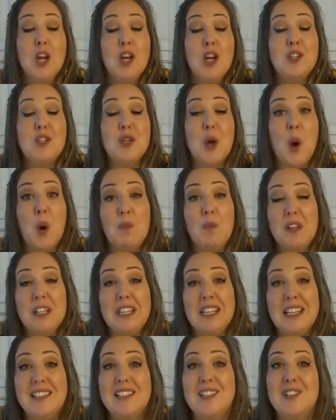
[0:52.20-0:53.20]
So
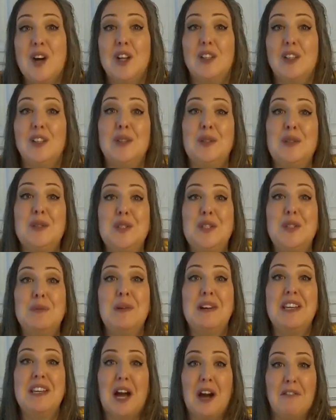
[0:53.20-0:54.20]
hopefully I did not lose too
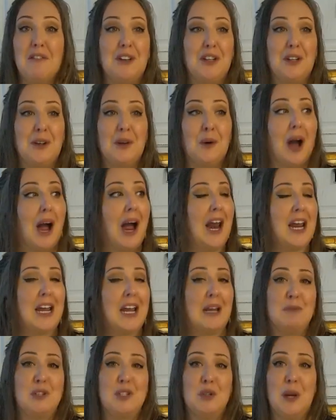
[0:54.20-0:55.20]
many of you. I
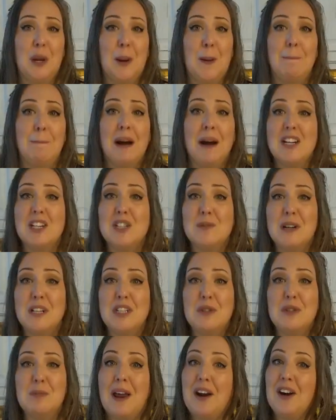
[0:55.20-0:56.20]
am doing much, much
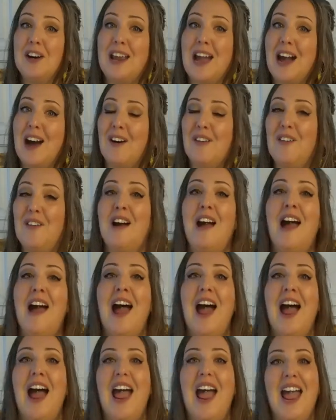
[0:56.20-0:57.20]
better now.
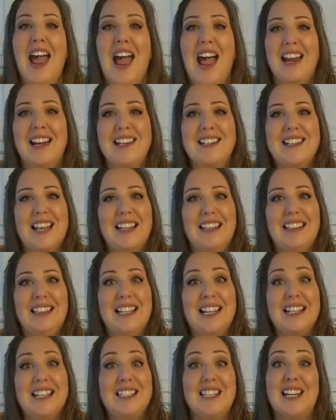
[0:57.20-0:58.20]
And
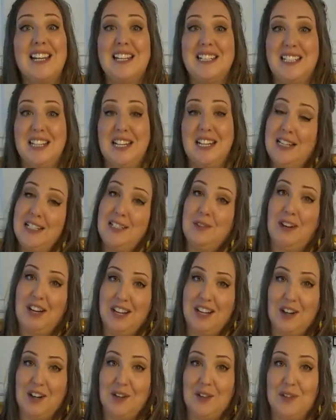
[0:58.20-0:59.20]
let's get into today's
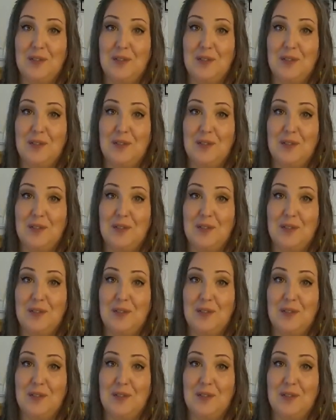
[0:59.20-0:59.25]
video.